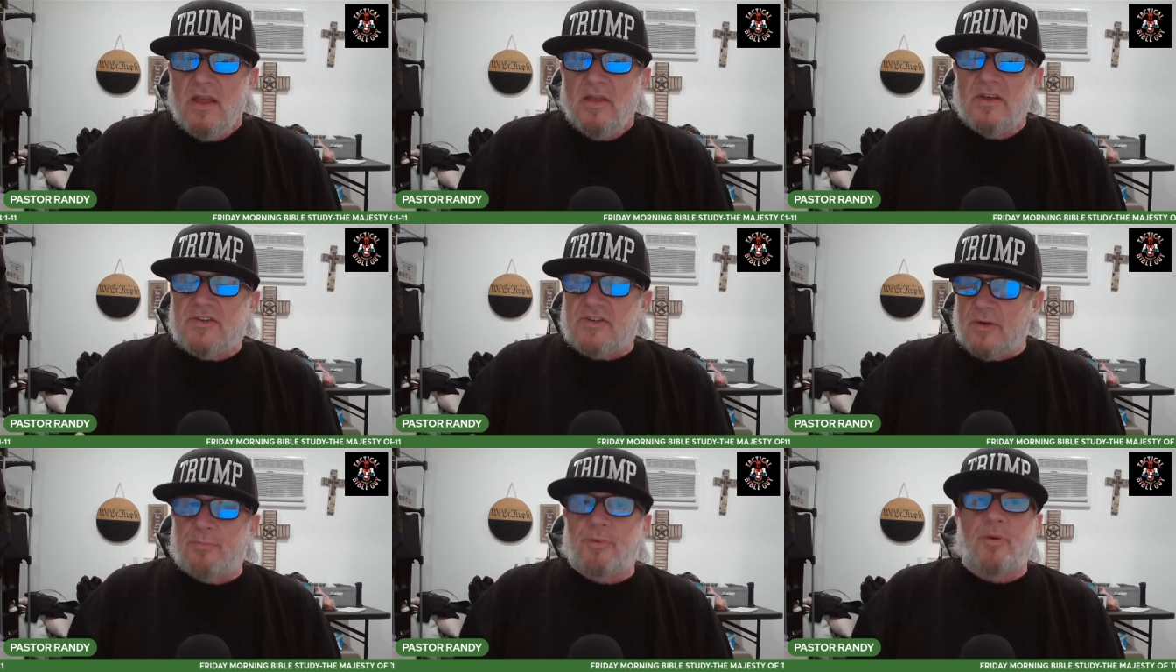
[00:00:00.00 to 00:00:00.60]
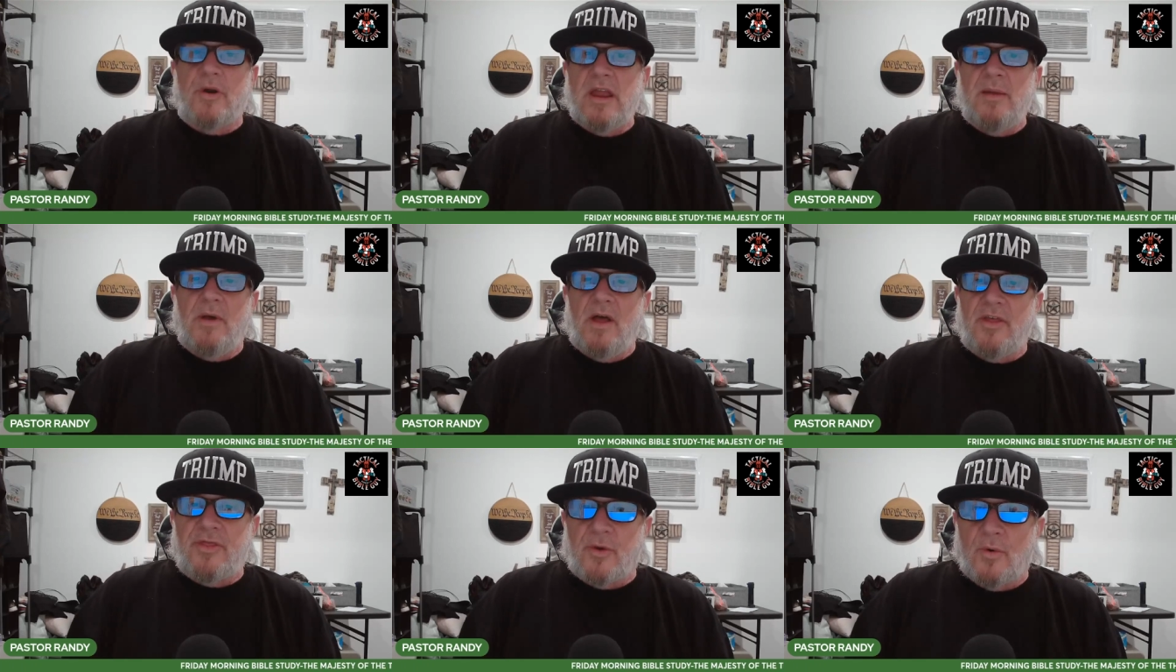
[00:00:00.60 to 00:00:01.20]
the supreme
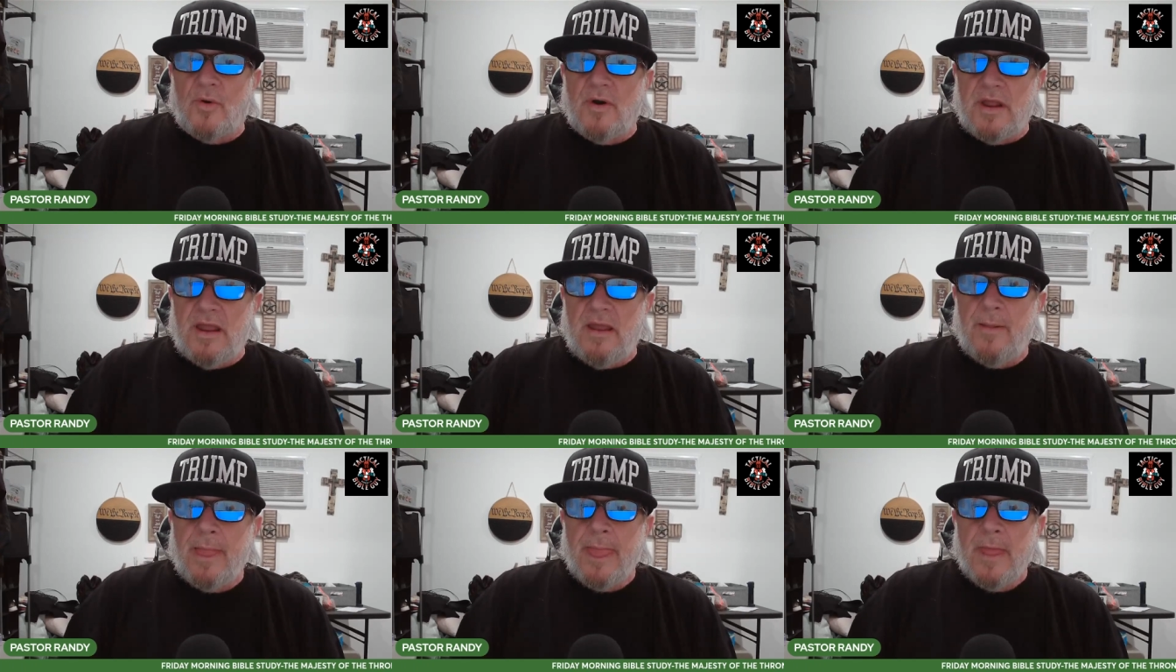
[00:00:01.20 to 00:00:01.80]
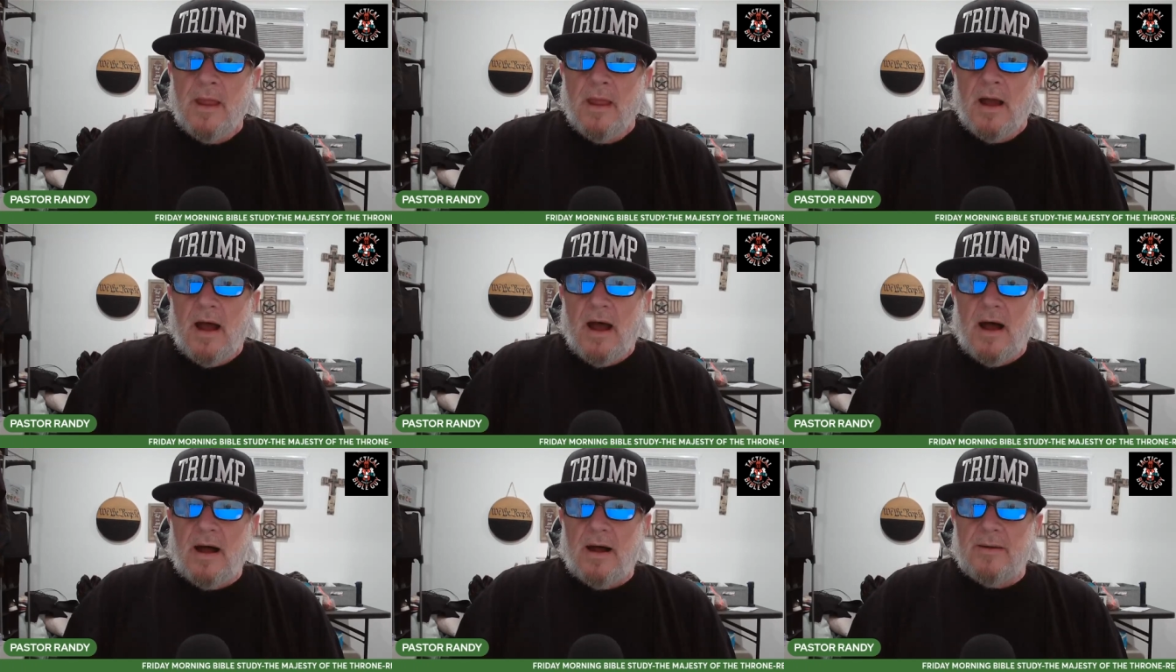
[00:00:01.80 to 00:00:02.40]
authority
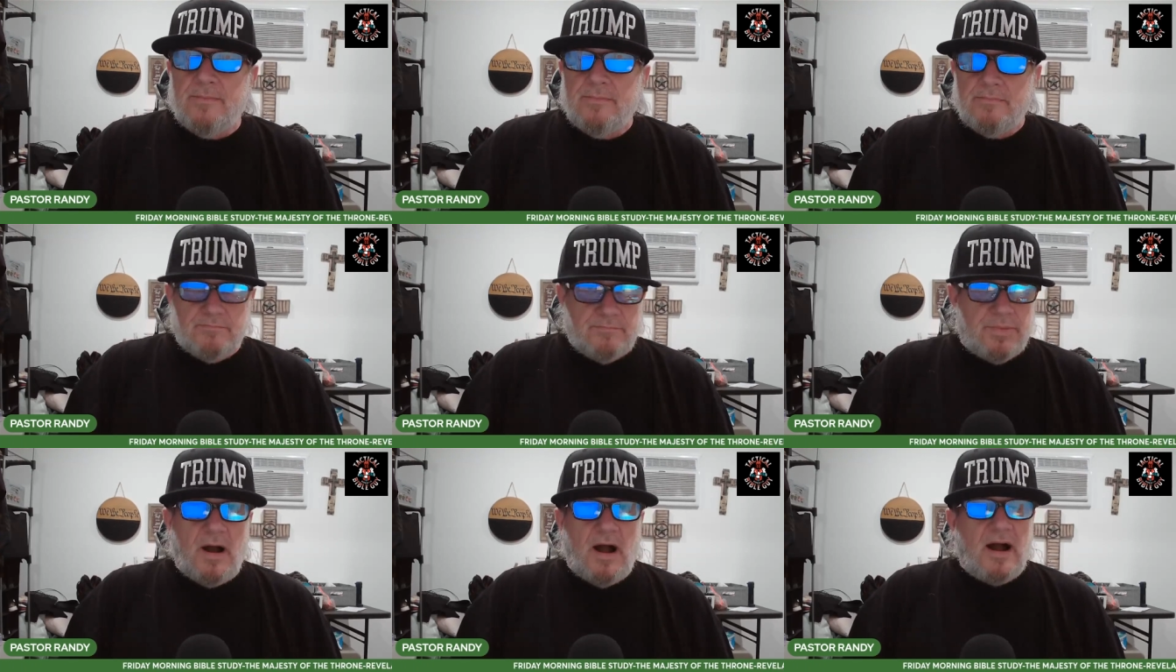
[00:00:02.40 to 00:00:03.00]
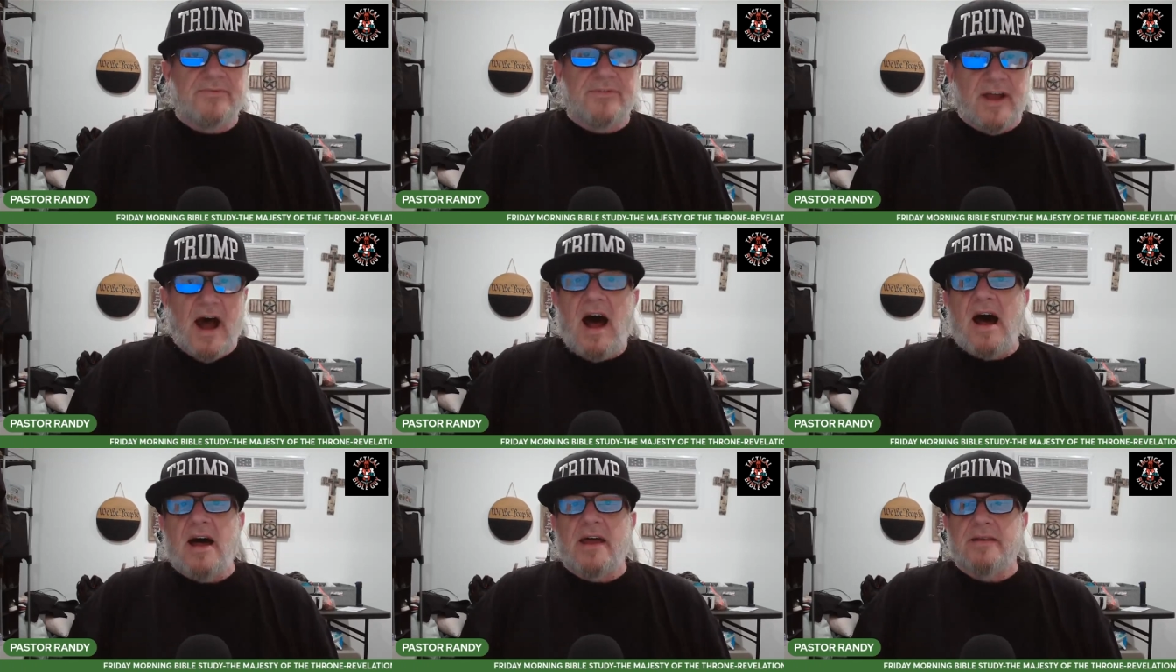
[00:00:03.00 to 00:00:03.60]
uh, of
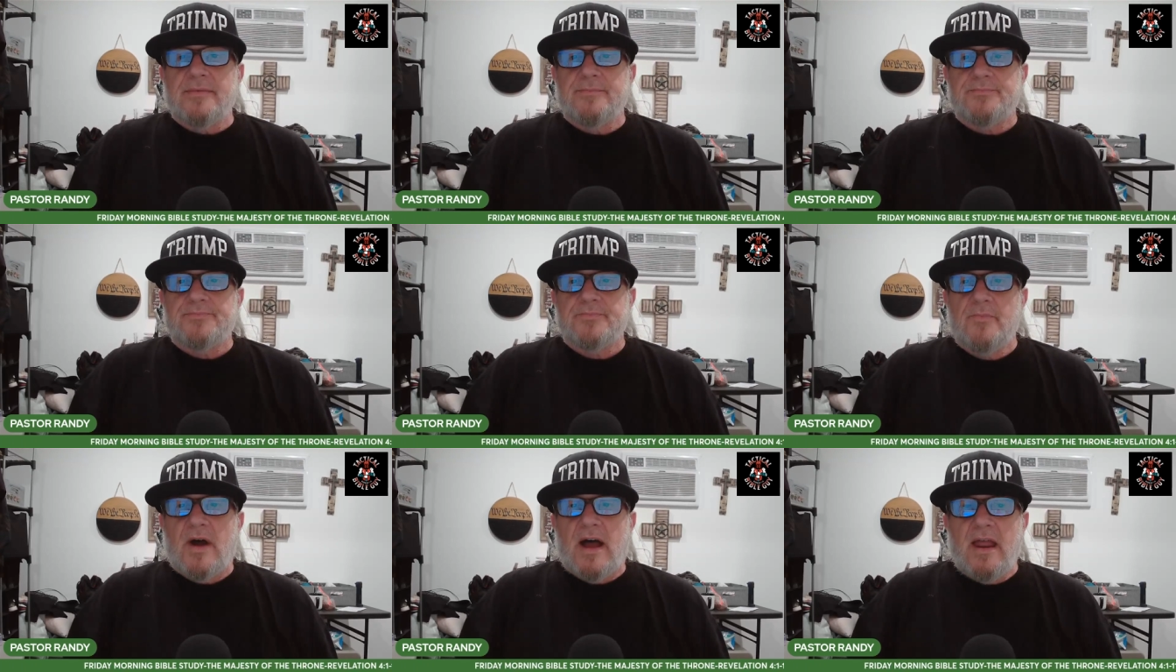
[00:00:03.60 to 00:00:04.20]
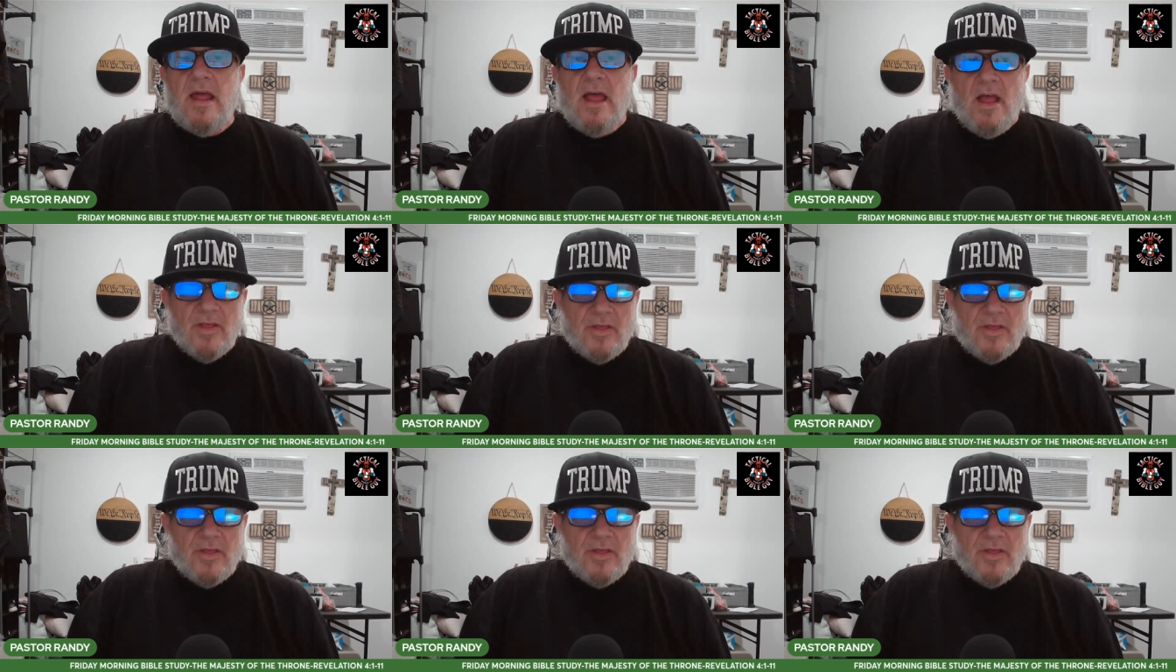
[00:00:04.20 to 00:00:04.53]
God, right?